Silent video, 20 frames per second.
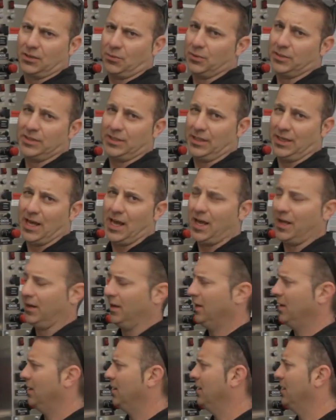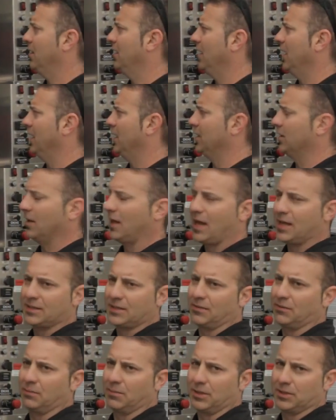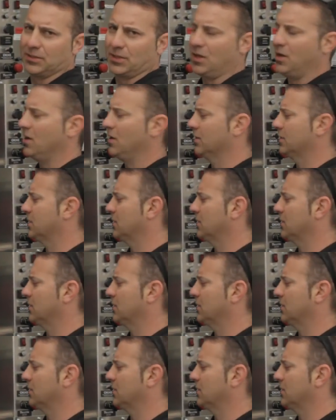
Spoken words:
Quincy head, and it'll last every bit as long.